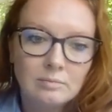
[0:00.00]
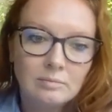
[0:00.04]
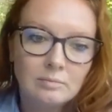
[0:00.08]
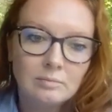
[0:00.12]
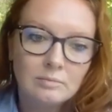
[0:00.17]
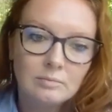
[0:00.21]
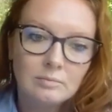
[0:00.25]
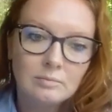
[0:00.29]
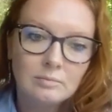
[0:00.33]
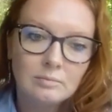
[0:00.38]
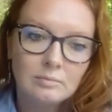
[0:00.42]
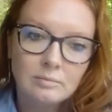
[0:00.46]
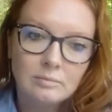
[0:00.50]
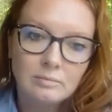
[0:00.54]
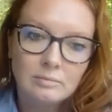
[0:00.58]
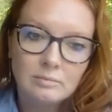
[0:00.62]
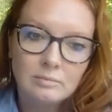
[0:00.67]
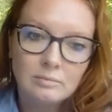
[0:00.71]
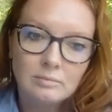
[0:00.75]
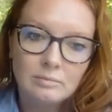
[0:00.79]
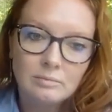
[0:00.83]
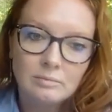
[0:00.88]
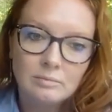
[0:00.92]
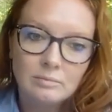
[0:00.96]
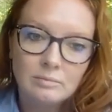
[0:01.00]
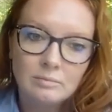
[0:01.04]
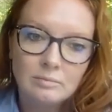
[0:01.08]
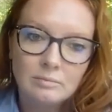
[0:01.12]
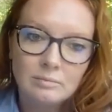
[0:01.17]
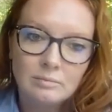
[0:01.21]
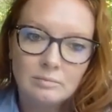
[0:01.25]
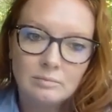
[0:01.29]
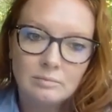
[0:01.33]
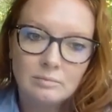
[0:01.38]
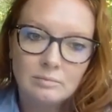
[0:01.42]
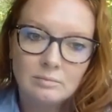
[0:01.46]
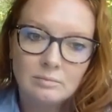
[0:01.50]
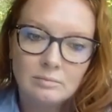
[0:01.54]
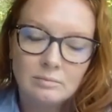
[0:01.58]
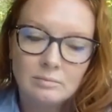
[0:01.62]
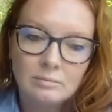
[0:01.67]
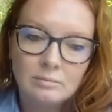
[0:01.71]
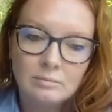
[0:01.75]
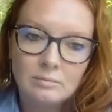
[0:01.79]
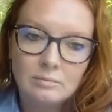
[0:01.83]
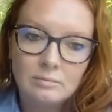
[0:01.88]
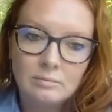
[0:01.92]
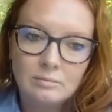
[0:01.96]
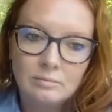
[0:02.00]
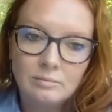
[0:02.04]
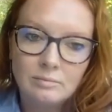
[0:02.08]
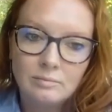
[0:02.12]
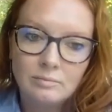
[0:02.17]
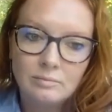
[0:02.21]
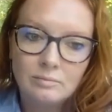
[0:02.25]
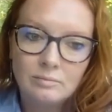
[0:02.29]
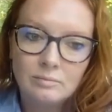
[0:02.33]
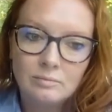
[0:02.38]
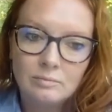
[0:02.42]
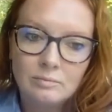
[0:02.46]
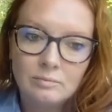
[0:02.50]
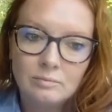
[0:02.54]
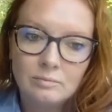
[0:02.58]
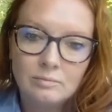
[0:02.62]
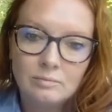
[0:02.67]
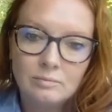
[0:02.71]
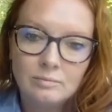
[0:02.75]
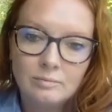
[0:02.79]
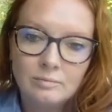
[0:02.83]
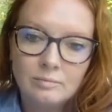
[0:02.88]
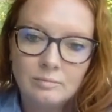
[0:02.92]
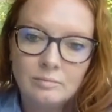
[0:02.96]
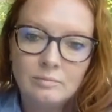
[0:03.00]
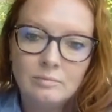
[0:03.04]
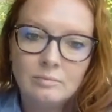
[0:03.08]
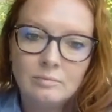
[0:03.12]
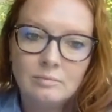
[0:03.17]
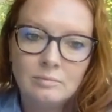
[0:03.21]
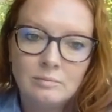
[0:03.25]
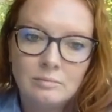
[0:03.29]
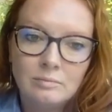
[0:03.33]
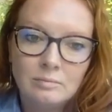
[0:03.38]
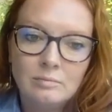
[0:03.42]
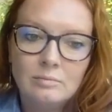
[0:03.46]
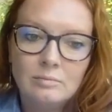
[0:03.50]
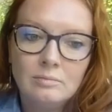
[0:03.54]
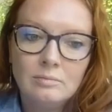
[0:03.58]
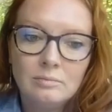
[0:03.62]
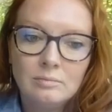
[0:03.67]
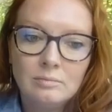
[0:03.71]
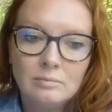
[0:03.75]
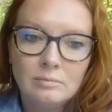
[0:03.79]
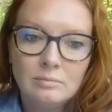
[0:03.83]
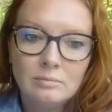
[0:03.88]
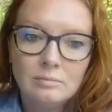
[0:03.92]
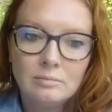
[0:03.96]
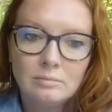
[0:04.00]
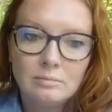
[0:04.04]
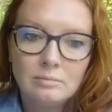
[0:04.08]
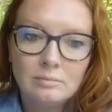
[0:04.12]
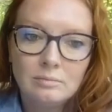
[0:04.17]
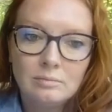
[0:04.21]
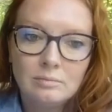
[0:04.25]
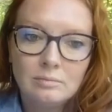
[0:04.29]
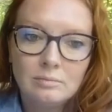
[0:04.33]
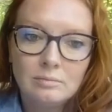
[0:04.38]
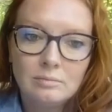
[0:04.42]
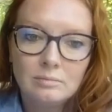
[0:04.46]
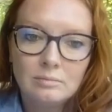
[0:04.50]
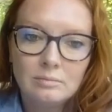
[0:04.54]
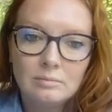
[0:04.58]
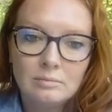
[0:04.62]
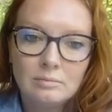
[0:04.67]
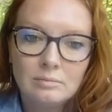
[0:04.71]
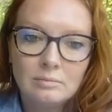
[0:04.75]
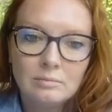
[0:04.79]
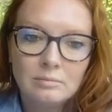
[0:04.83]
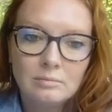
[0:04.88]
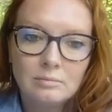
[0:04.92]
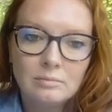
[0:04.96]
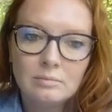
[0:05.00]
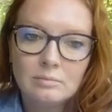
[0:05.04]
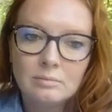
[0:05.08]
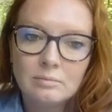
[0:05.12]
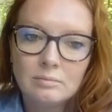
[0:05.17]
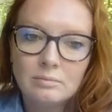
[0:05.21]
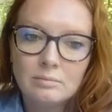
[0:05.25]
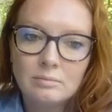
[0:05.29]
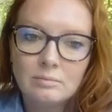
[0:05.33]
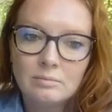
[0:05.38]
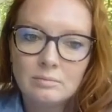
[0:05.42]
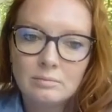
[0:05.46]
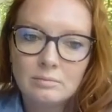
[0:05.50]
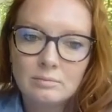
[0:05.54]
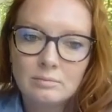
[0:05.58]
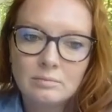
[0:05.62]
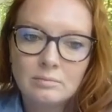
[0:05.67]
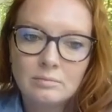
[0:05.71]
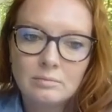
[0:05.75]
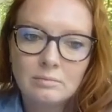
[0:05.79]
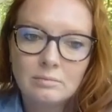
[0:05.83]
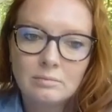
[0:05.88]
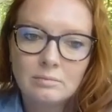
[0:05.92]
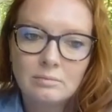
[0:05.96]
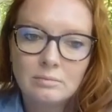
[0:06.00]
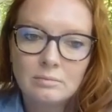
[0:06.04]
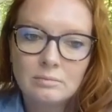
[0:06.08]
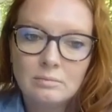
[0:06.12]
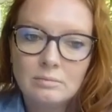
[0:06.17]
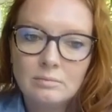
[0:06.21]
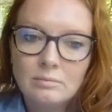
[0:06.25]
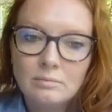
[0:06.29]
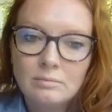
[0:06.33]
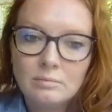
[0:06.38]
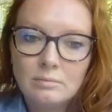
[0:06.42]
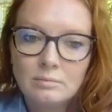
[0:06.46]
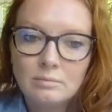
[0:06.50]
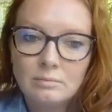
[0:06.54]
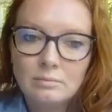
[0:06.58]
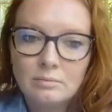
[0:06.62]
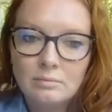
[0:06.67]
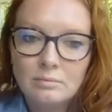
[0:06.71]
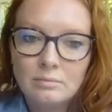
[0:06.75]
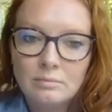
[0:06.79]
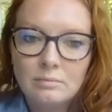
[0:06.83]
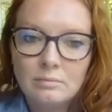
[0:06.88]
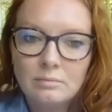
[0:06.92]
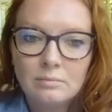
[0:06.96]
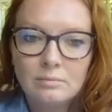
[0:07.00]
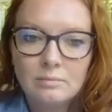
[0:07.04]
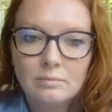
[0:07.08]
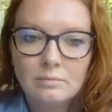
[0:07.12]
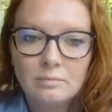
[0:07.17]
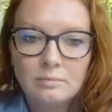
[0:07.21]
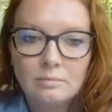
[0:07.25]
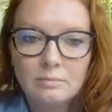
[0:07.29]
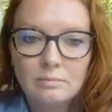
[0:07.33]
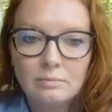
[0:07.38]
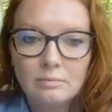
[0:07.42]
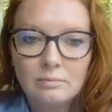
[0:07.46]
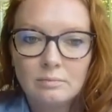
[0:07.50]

(not speaking)